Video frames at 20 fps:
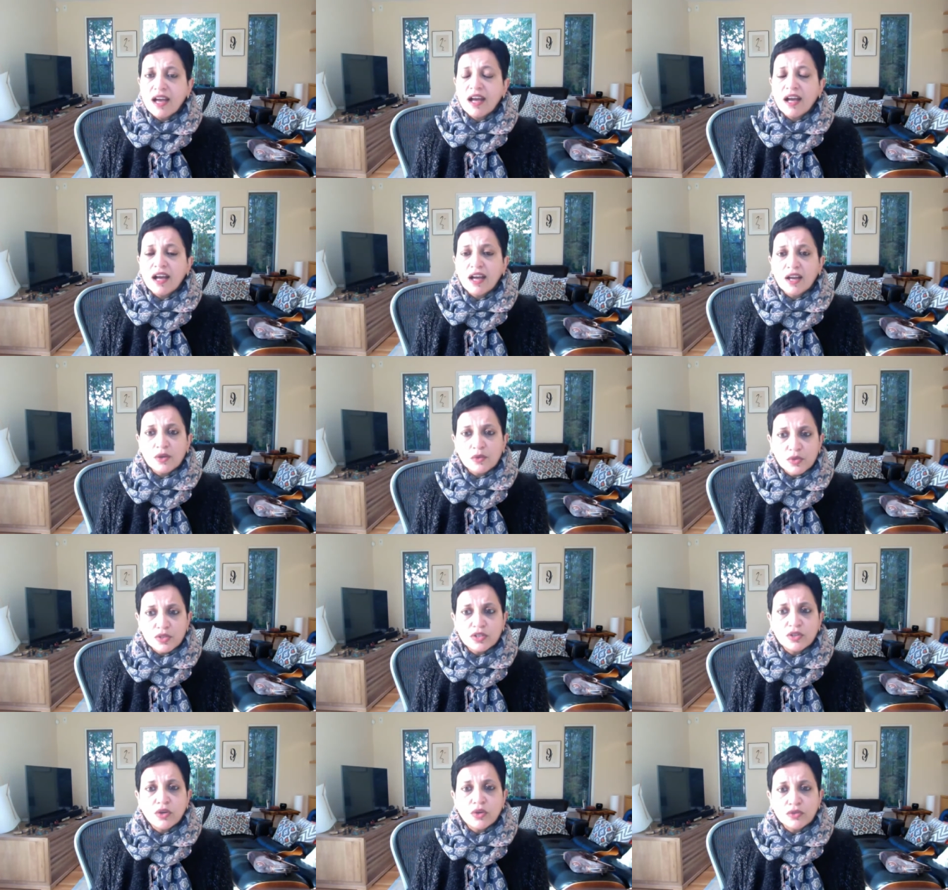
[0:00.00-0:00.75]
I
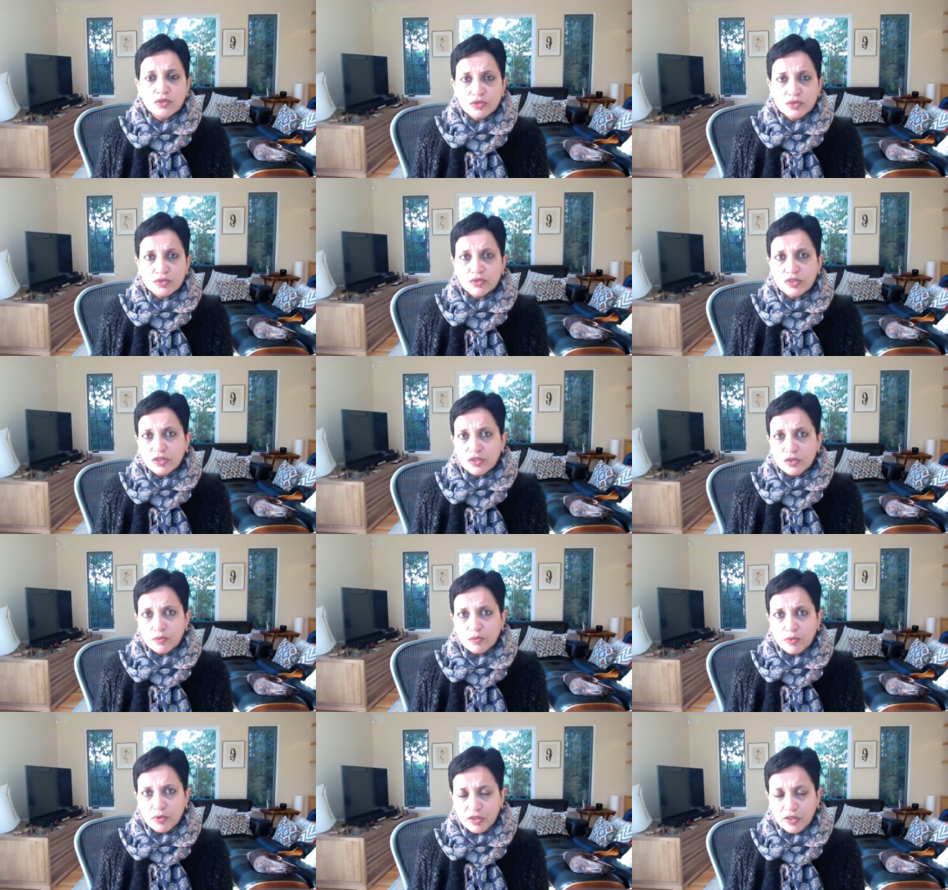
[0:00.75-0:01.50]
will go through
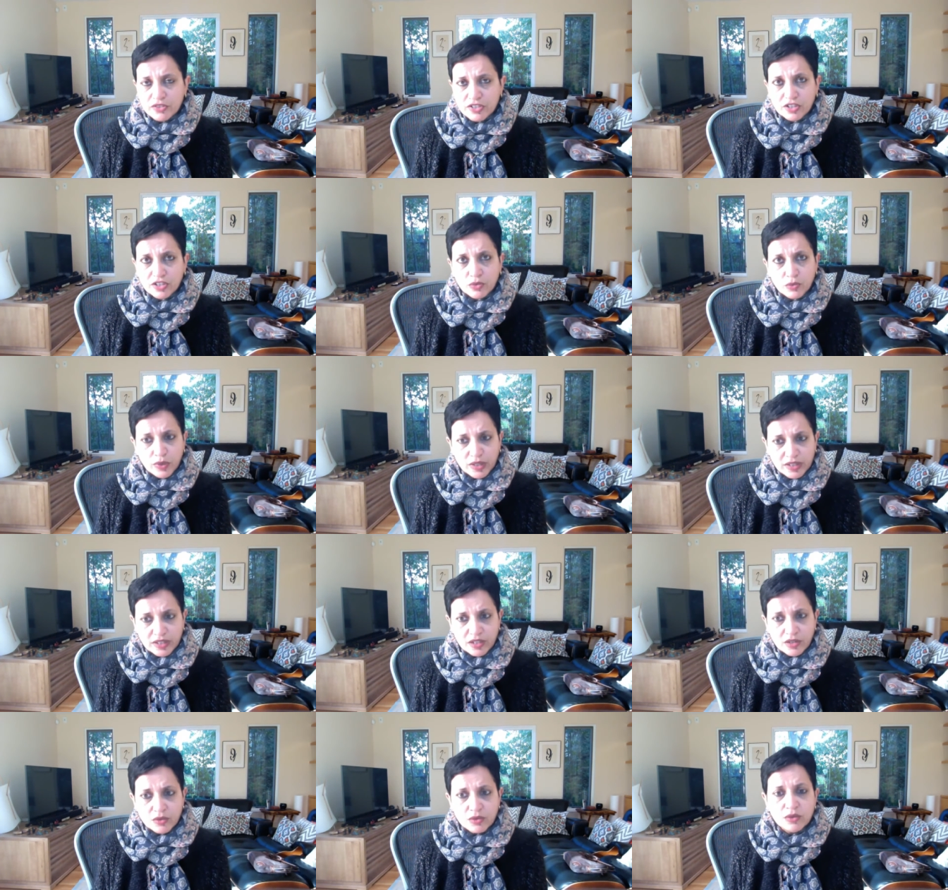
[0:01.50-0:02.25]
your project with
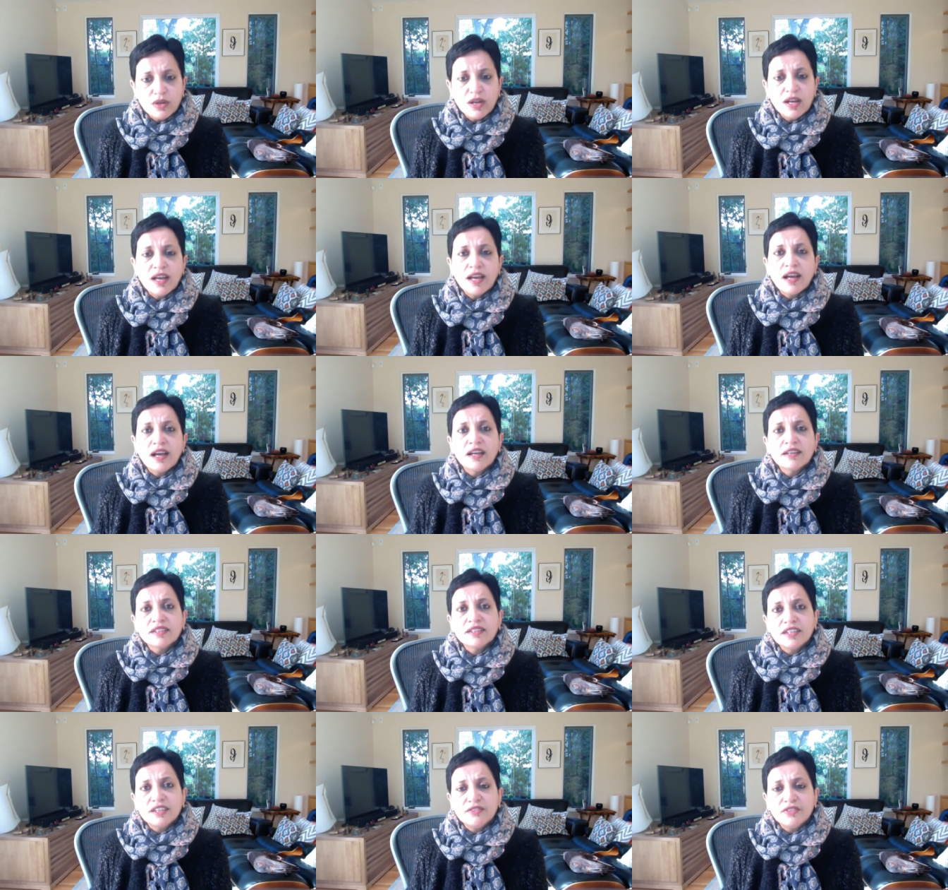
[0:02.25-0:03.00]
you
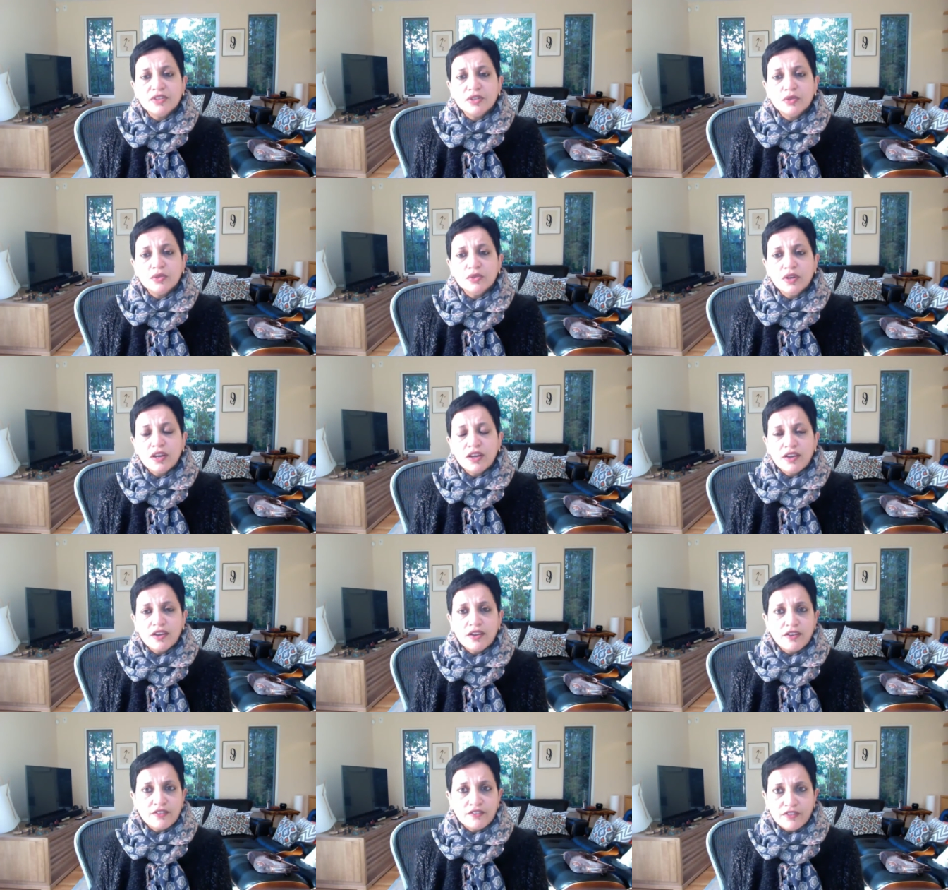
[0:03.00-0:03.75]
and give you
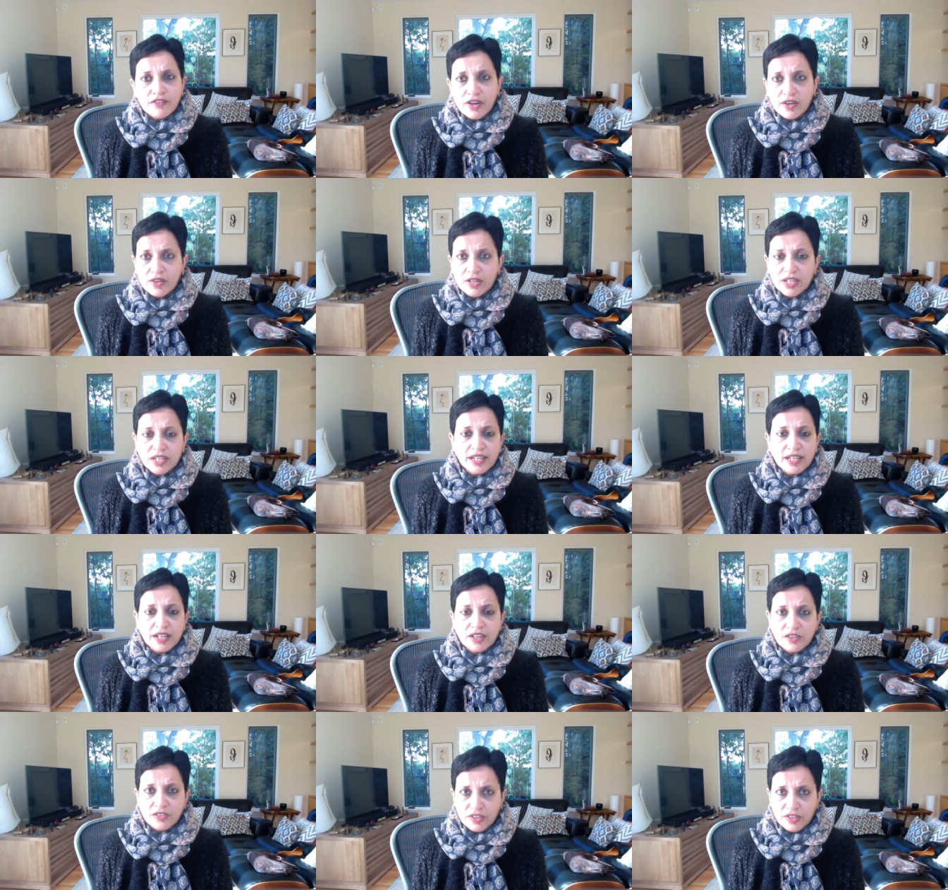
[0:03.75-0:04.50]
very
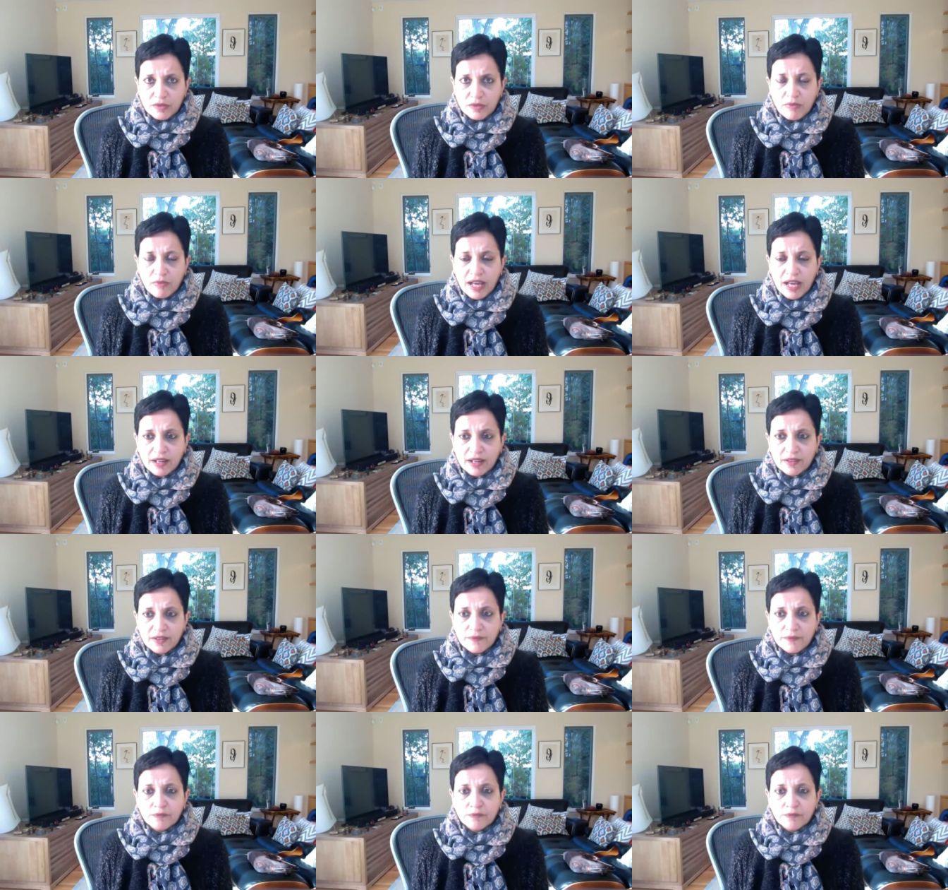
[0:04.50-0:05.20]
clear feedback.